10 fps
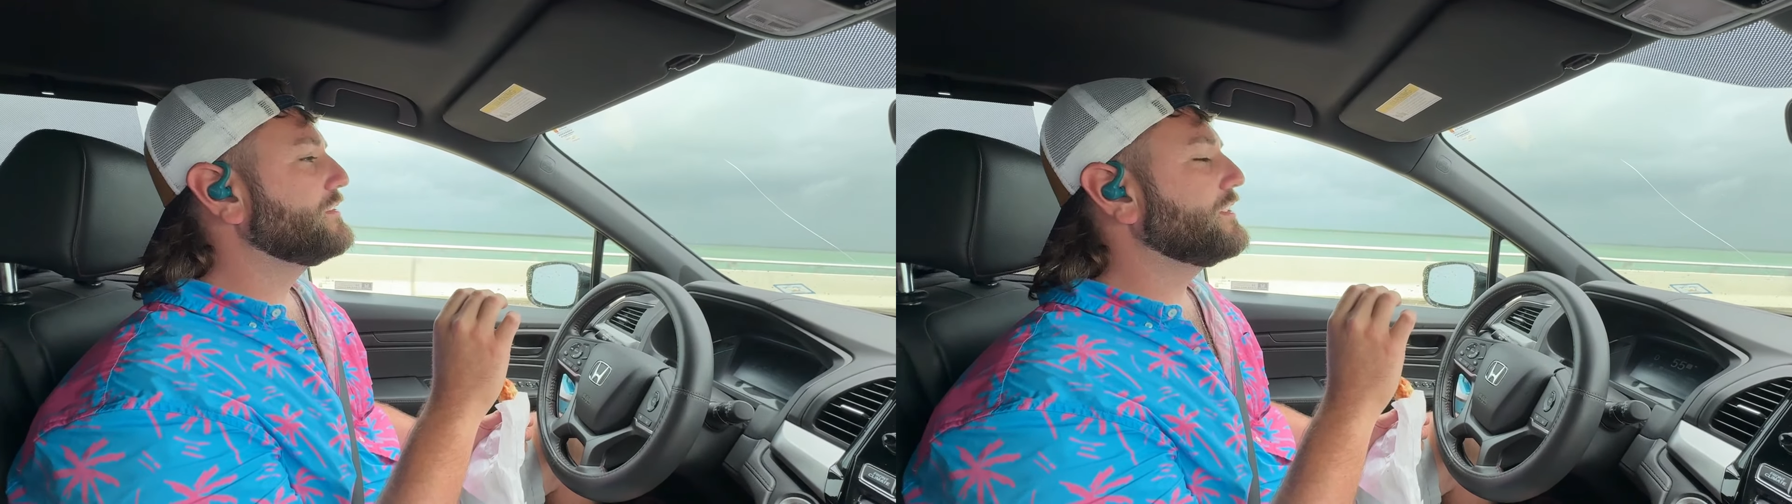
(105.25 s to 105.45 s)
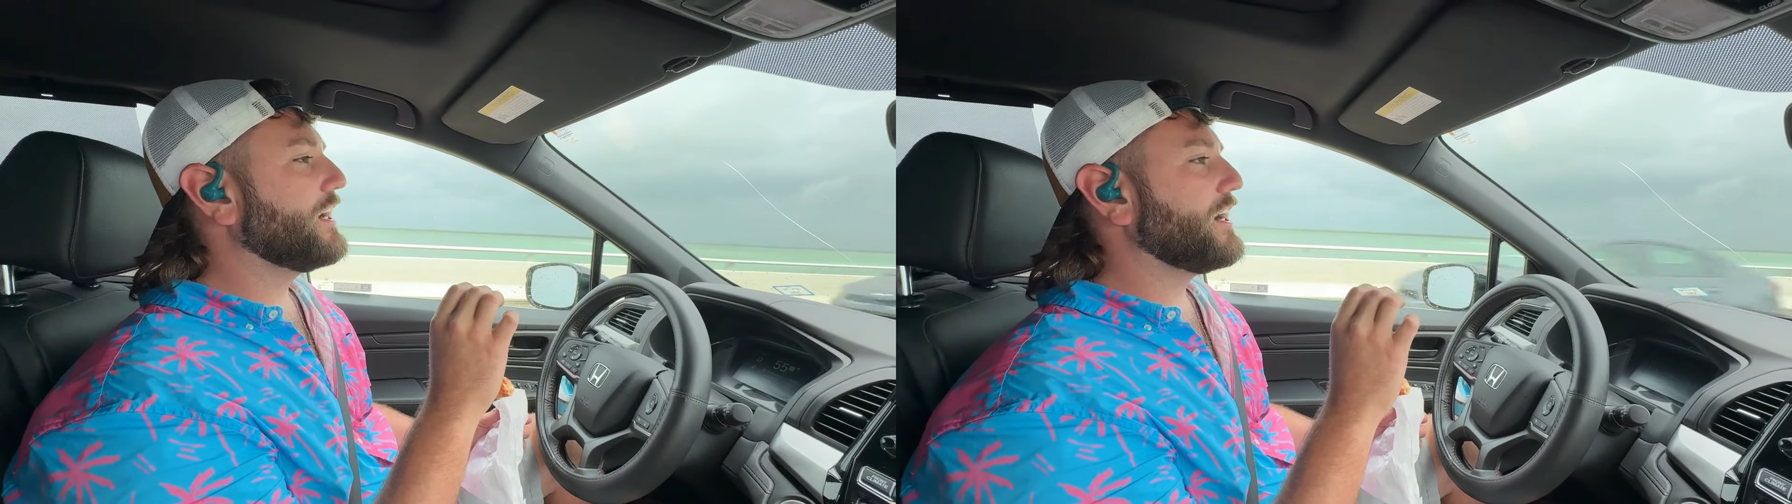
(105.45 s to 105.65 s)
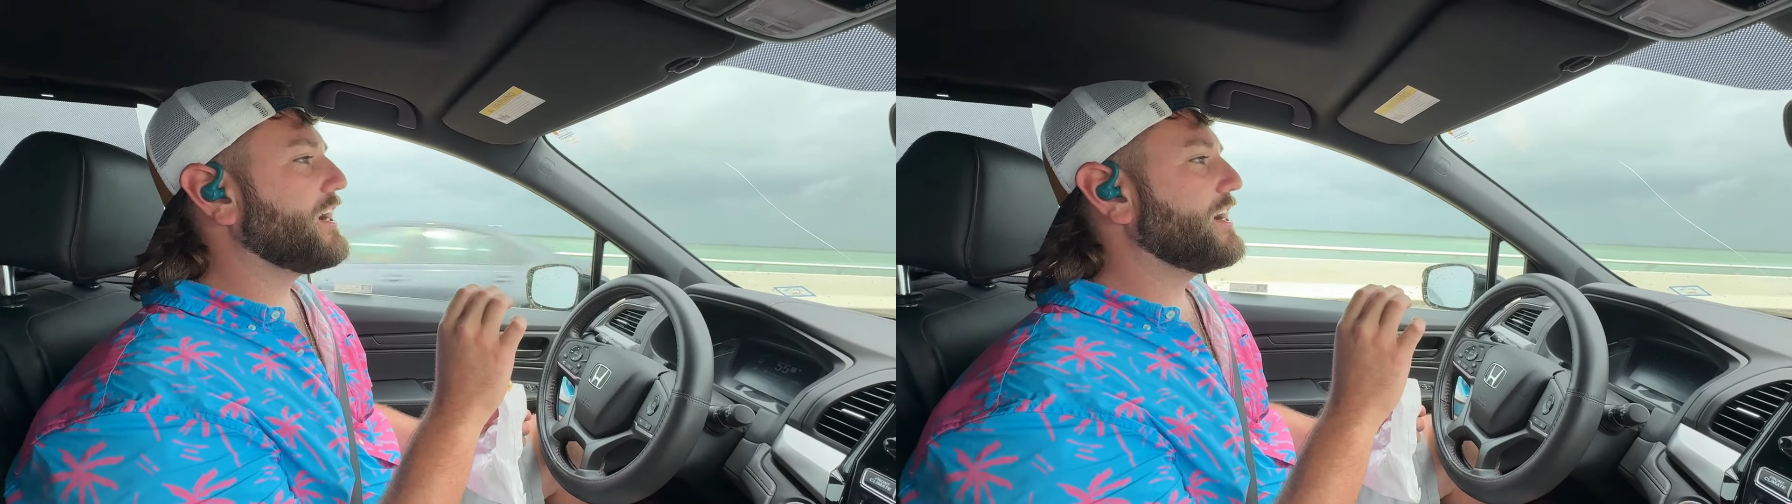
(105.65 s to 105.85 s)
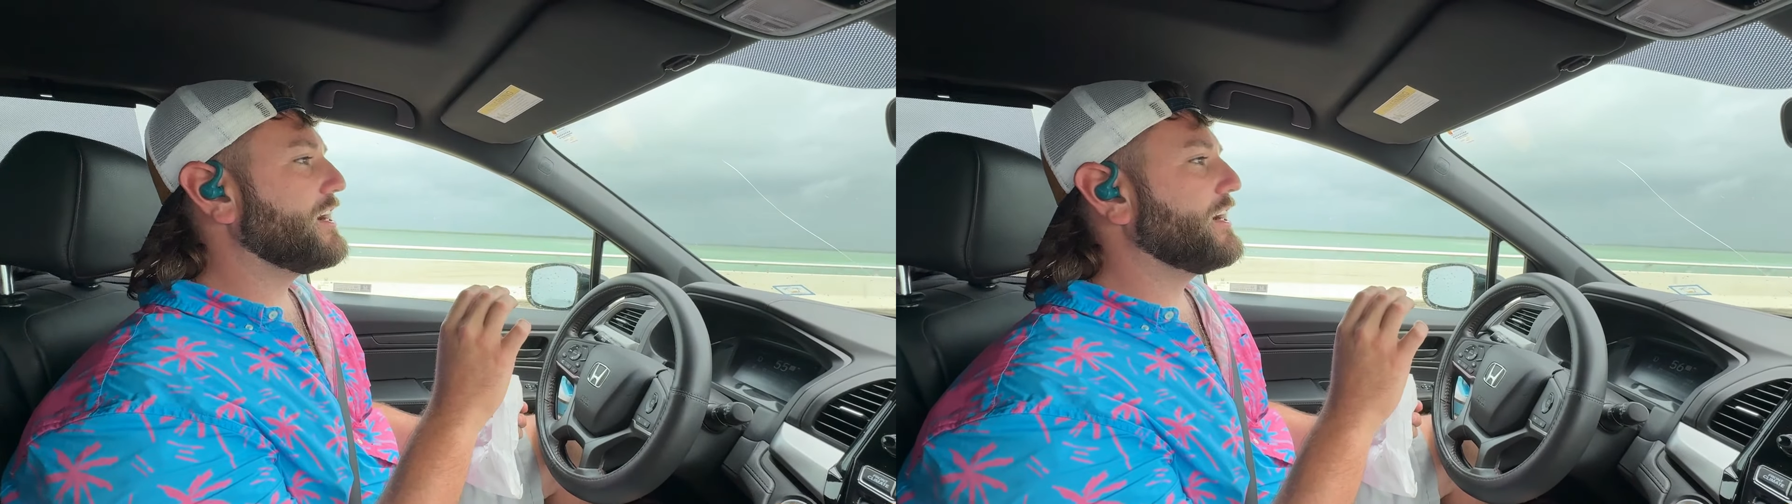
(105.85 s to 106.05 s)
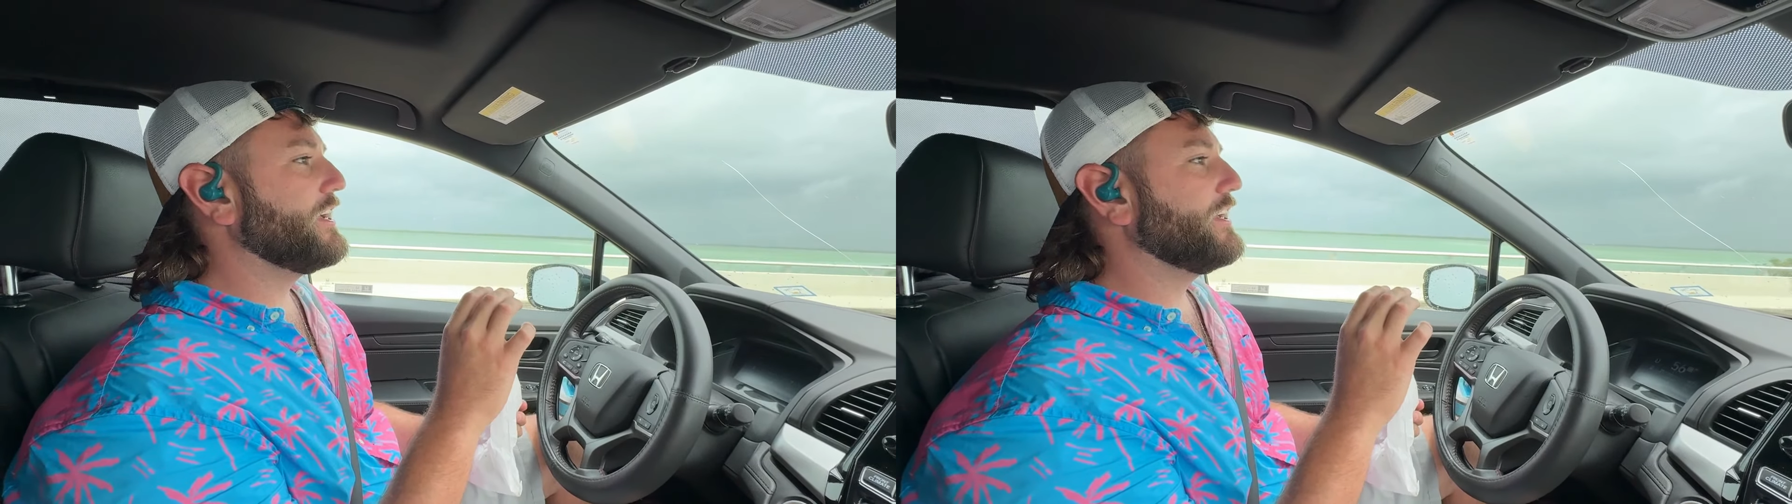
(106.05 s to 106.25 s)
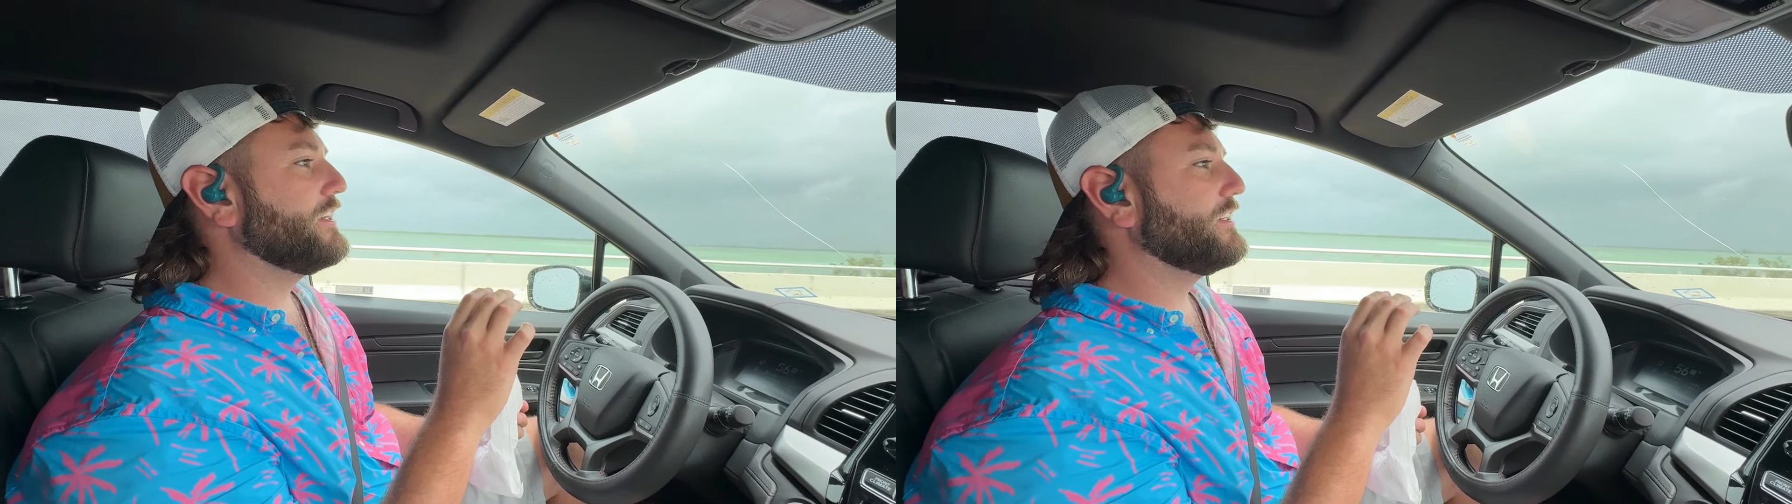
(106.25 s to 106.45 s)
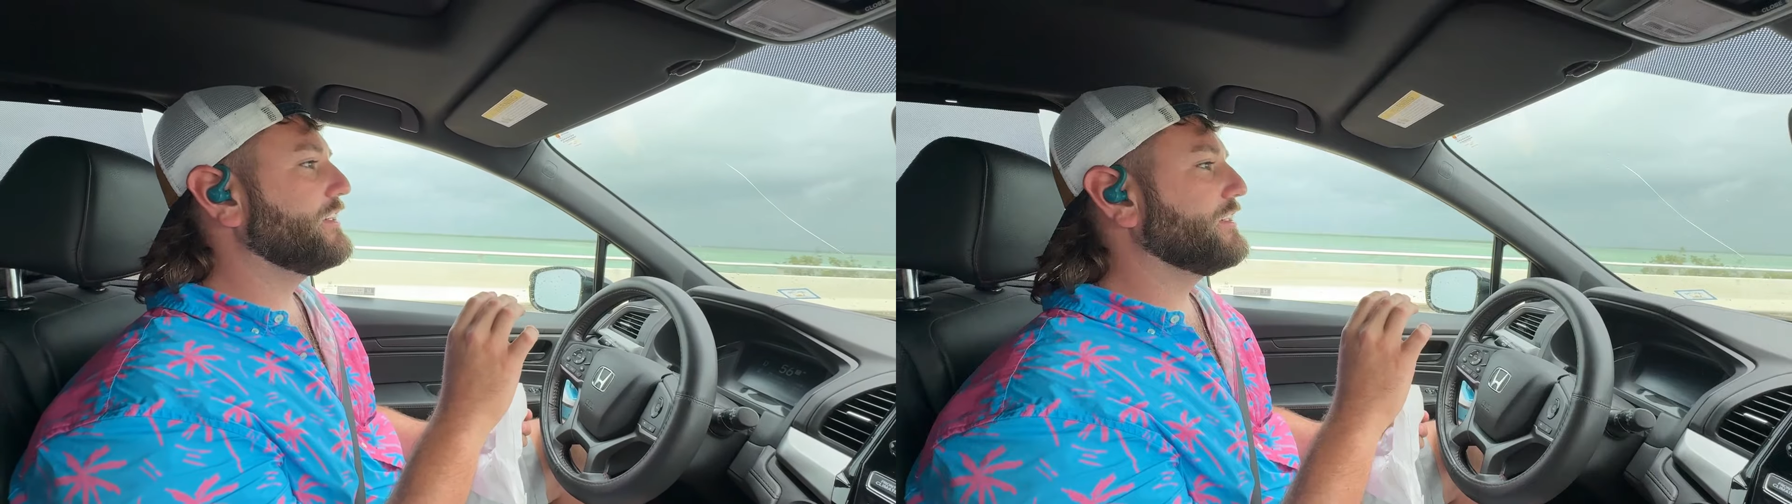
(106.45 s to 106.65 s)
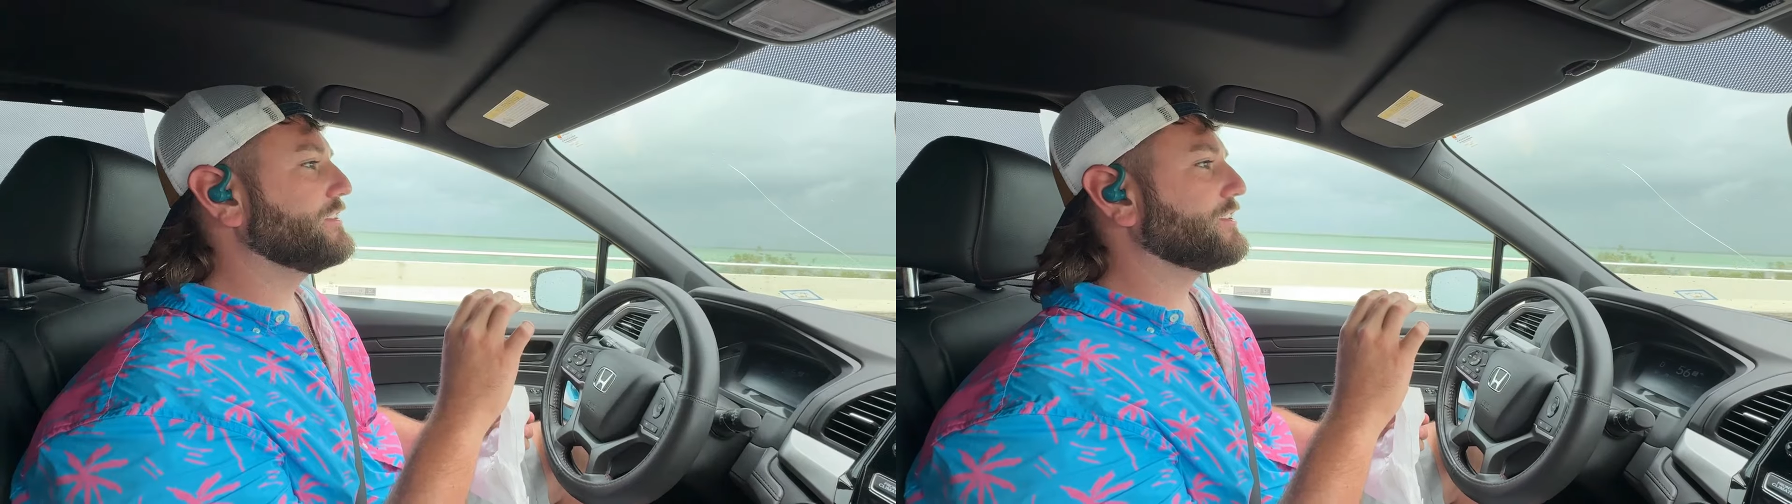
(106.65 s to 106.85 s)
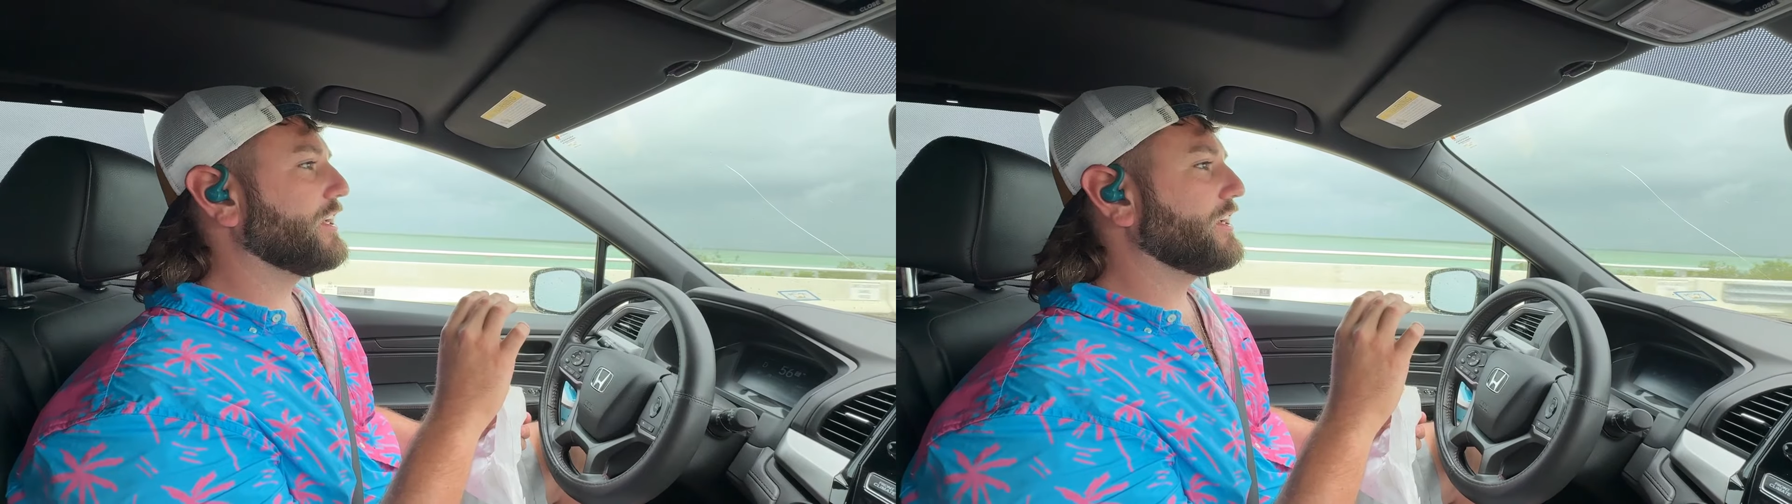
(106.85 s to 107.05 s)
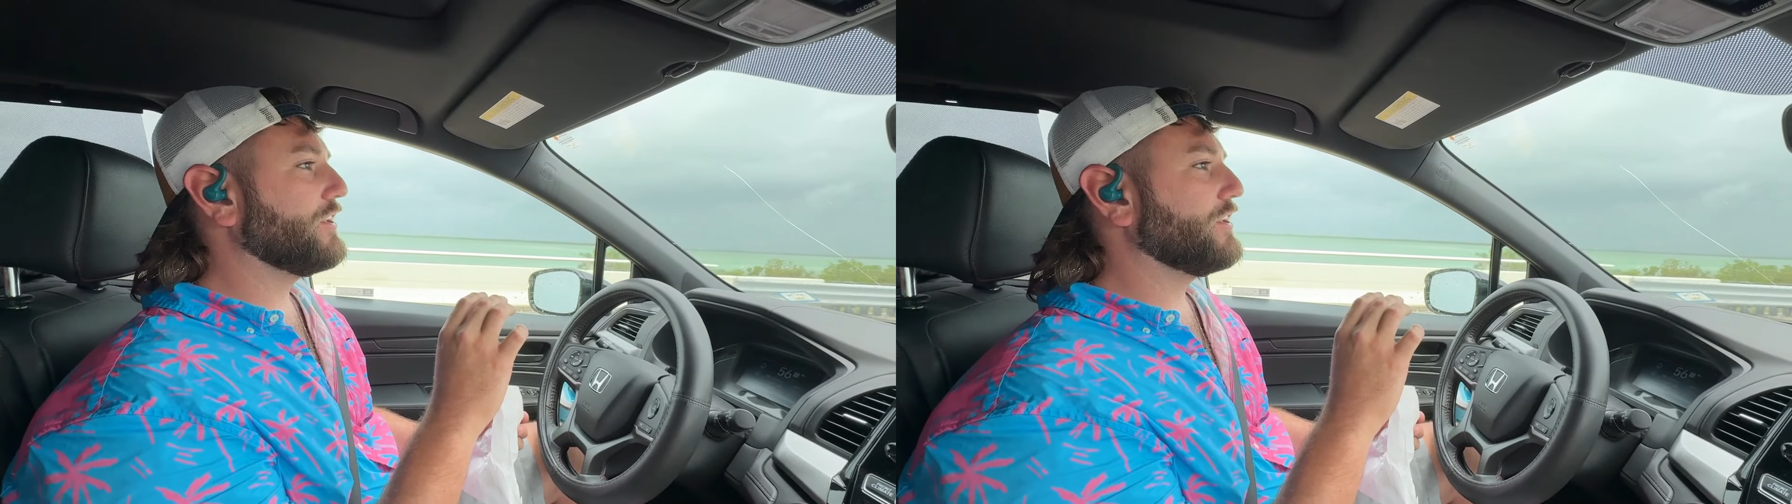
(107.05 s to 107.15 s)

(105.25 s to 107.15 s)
the eye is like